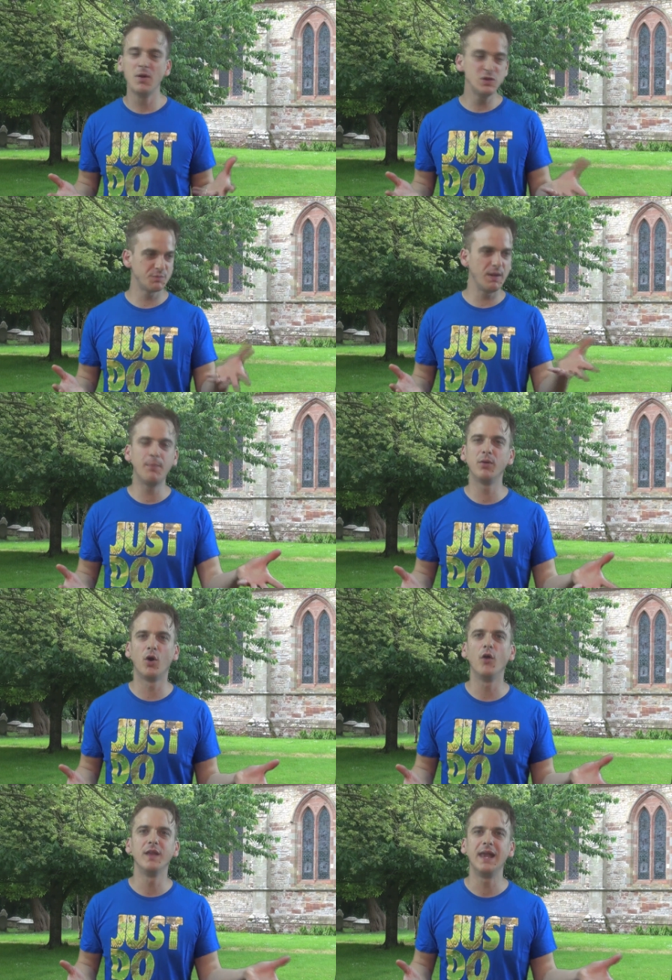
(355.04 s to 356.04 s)
most people
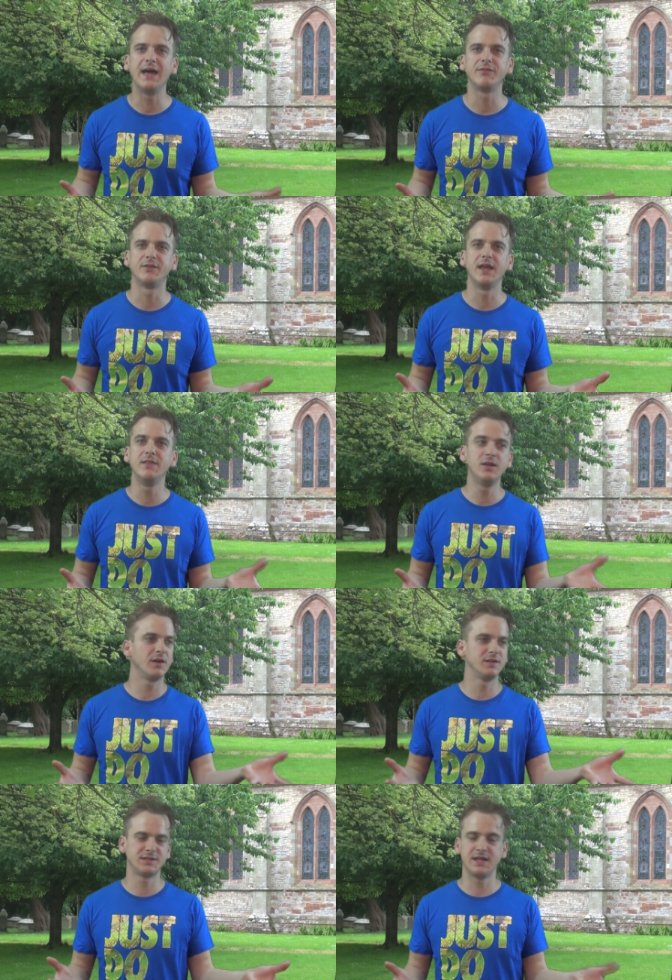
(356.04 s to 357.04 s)
on the left in the
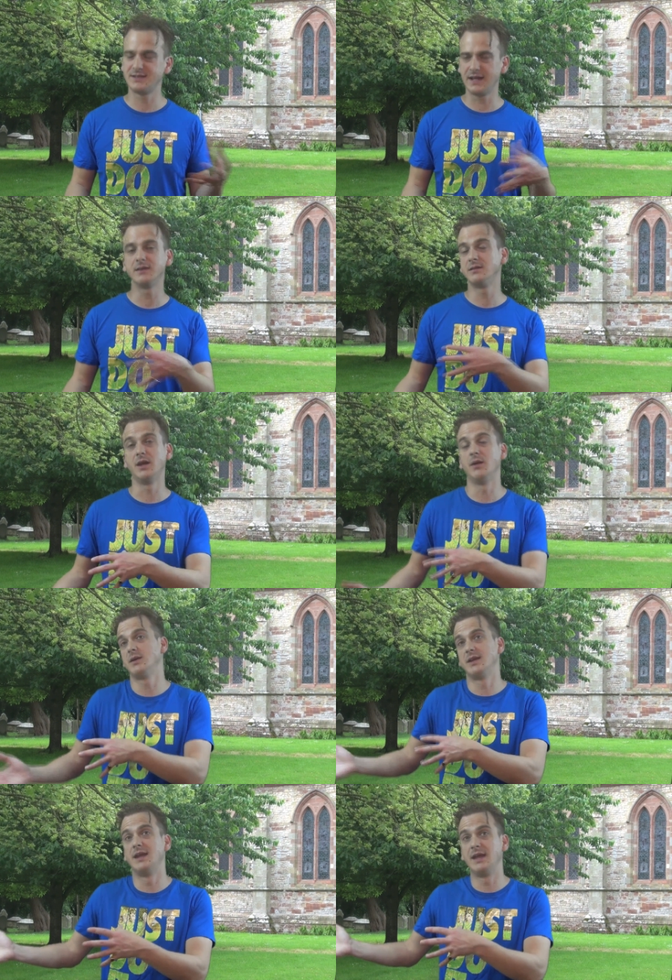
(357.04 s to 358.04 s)
United States and, you know,
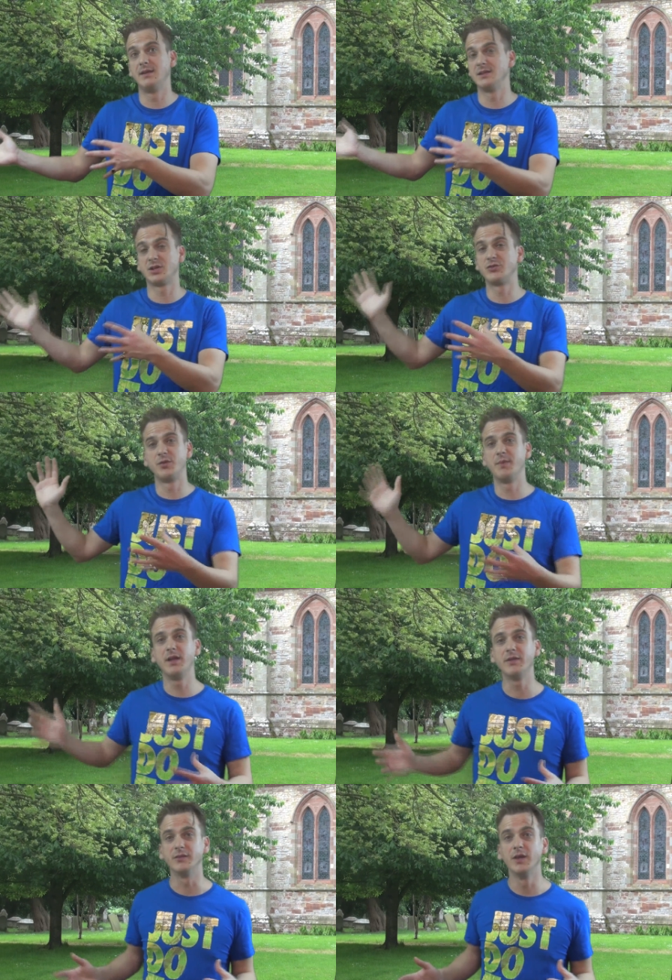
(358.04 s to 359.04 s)
and this country and many
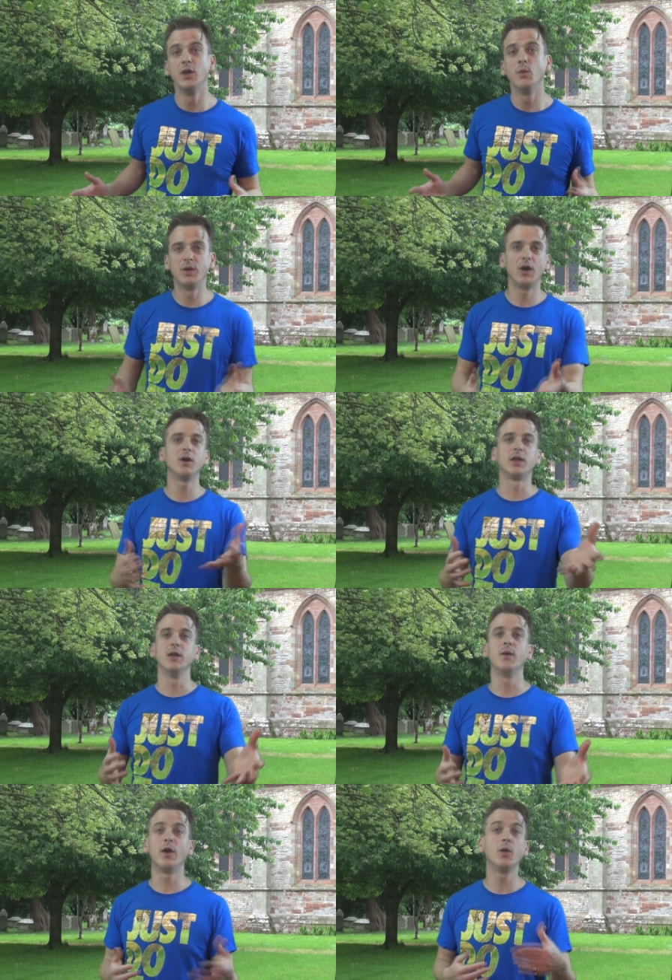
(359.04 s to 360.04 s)
others would
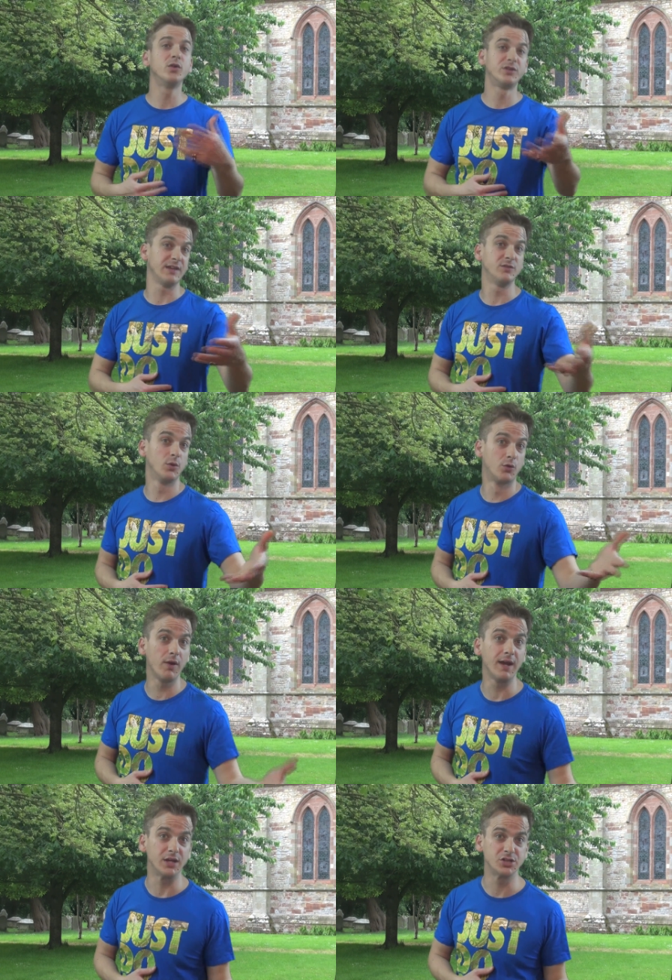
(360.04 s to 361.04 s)
argue, and I would tend to
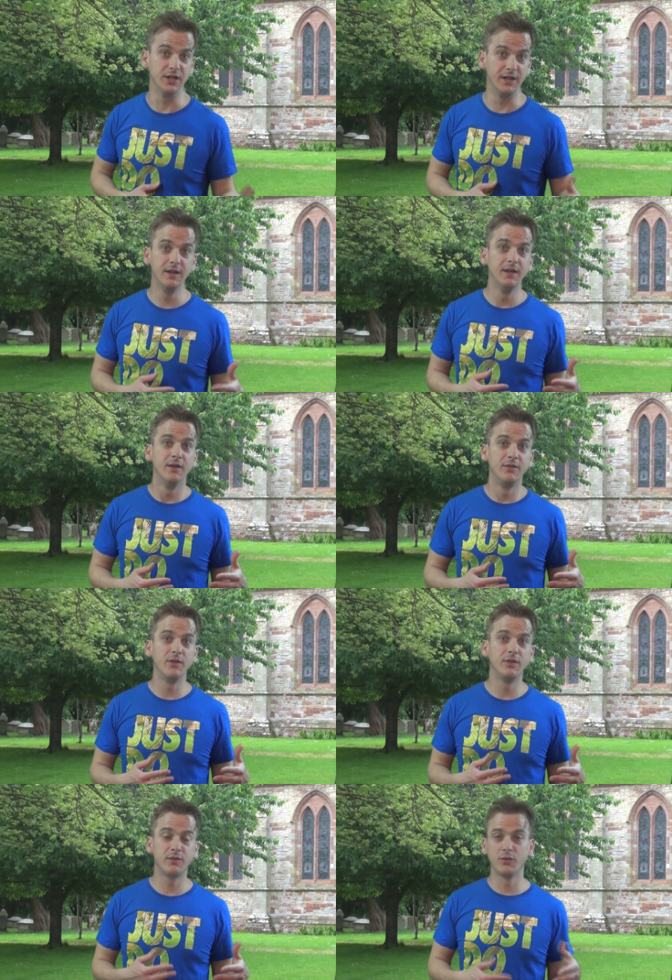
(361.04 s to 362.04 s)
agree actually,
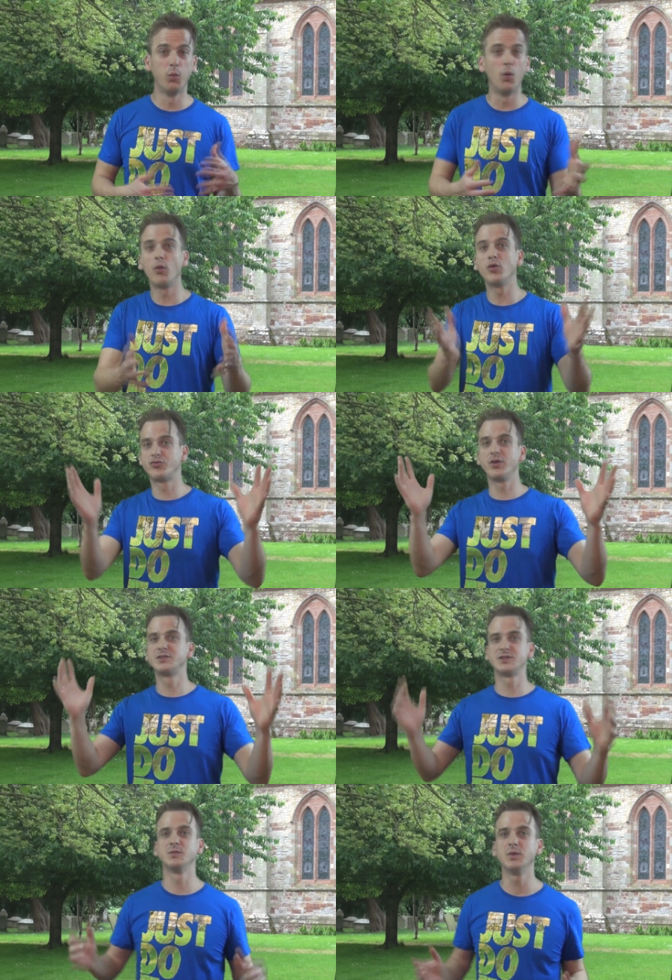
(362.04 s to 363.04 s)
that the war on drugs
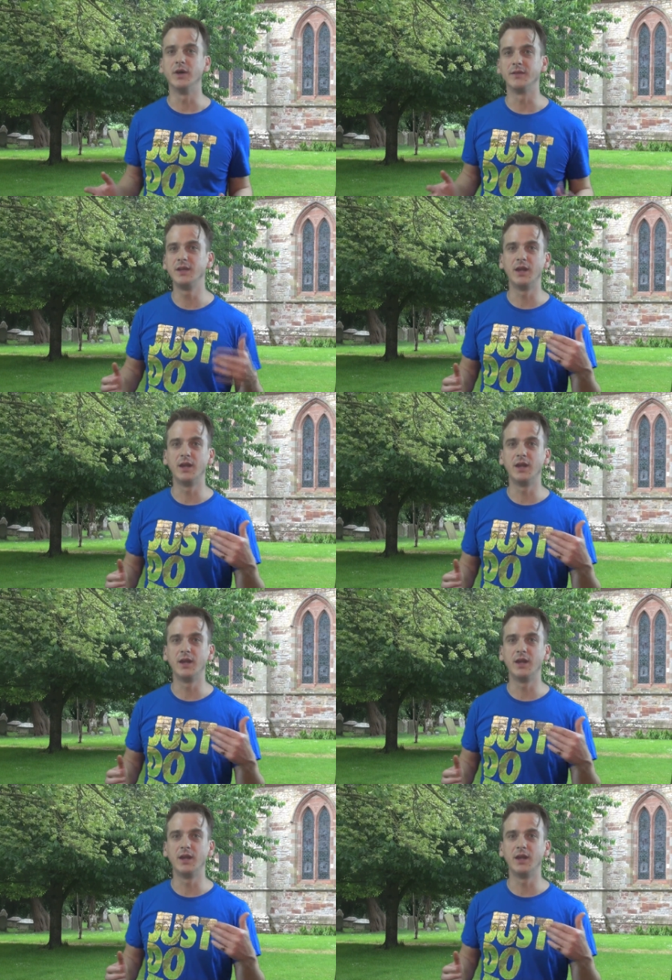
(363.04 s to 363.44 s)
doesn't work. That,